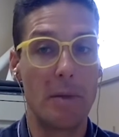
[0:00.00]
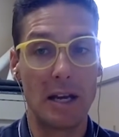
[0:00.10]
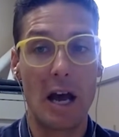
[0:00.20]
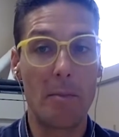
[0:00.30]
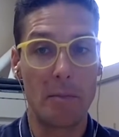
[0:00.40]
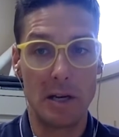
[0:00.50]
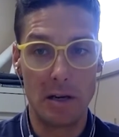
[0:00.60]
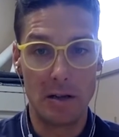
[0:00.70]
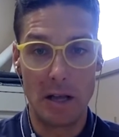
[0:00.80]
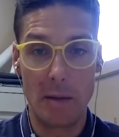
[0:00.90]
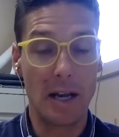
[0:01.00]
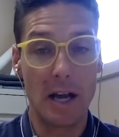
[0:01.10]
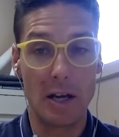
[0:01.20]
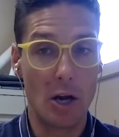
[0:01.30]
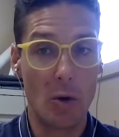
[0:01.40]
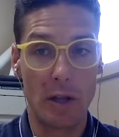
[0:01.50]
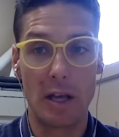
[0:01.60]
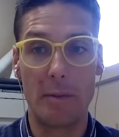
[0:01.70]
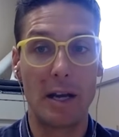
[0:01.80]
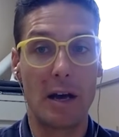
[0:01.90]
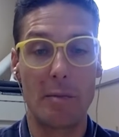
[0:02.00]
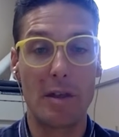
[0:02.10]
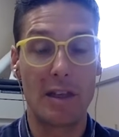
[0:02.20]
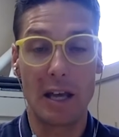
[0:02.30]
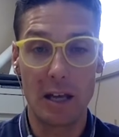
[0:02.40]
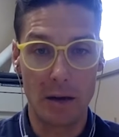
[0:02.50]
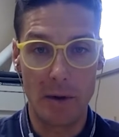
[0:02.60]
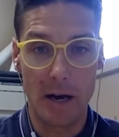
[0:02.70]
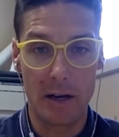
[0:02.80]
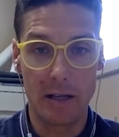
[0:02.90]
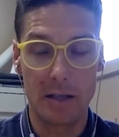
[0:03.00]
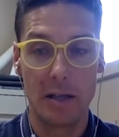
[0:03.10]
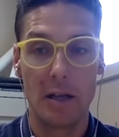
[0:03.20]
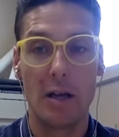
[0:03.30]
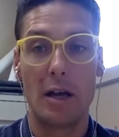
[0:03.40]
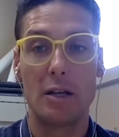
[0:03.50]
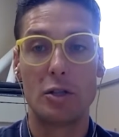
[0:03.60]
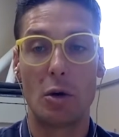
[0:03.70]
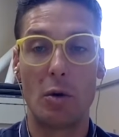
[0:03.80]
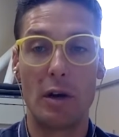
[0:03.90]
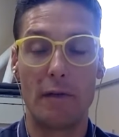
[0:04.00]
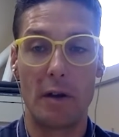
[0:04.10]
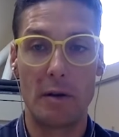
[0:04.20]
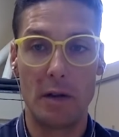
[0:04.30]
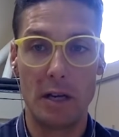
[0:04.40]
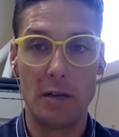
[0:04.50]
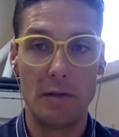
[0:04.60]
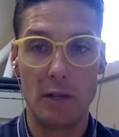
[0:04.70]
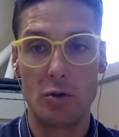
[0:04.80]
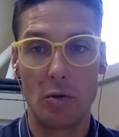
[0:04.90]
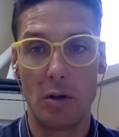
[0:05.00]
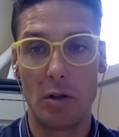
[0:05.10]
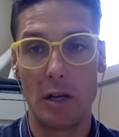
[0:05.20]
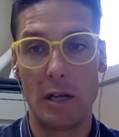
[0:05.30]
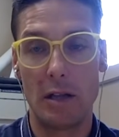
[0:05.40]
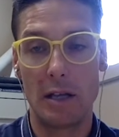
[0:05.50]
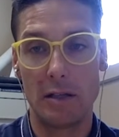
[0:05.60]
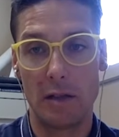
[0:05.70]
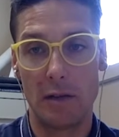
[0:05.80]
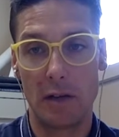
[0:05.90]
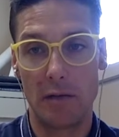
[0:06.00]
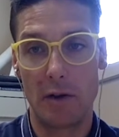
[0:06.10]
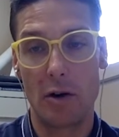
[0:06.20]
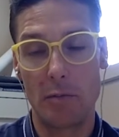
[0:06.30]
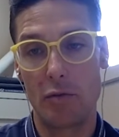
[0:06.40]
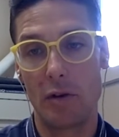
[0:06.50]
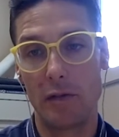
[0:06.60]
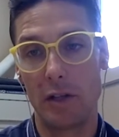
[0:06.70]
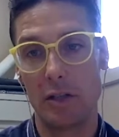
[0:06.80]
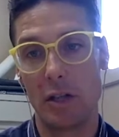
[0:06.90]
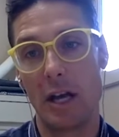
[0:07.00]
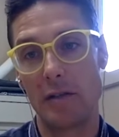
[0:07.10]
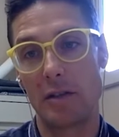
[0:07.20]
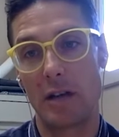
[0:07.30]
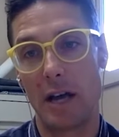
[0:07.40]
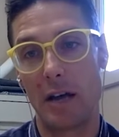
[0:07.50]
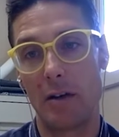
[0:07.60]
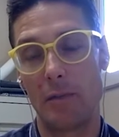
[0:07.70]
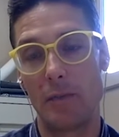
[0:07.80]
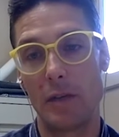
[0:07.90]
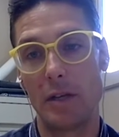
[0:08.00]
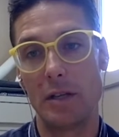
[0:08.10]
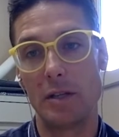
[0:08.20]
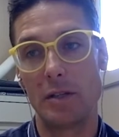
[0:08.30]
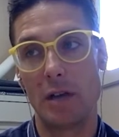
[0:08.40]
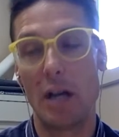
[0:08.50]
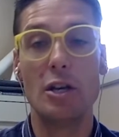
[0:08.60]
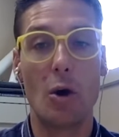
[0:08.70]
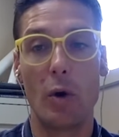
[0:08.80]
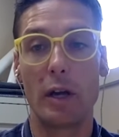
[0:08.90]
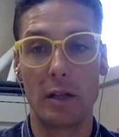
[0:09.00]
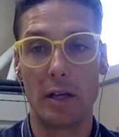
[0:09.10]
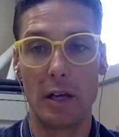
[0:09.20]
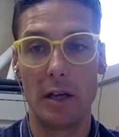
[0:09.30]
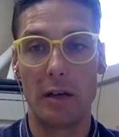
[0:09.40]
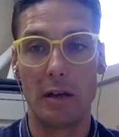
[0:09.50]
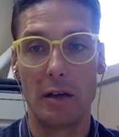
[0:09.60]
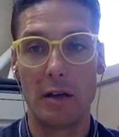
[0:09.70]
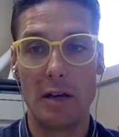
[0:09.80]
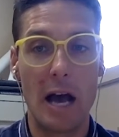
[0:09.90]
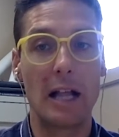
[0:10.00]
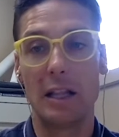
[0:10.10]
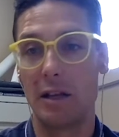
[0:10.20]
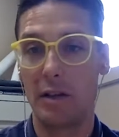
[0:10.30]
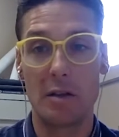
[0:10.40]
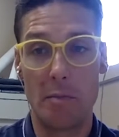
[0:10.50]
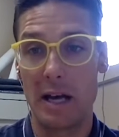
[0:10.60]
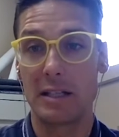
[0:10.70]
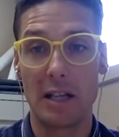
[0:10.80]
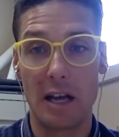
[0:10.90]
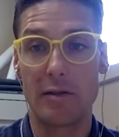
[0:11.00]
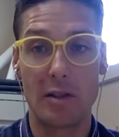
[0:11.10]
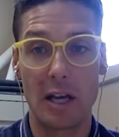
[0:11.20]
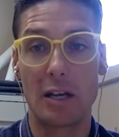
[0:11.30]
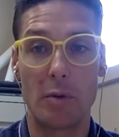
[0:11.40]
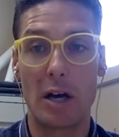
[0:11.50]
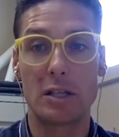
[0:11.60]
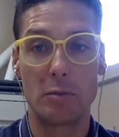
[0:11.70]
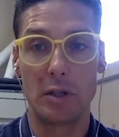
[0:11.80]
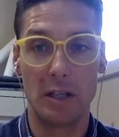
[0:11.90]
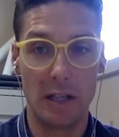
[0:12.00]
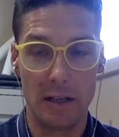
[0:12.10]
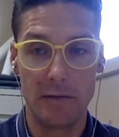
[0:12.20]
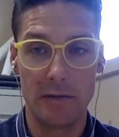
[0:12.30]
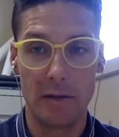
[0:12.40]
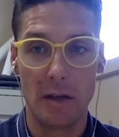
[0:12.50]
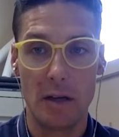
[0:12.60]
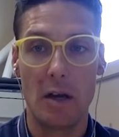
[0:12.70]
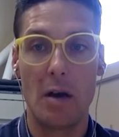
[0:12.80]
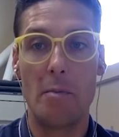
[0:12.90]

but they may not know it. They may not be thinking about it. So if an individual that is living a very privileged lifestyle is unknowingly not living the best life that they could possibly live,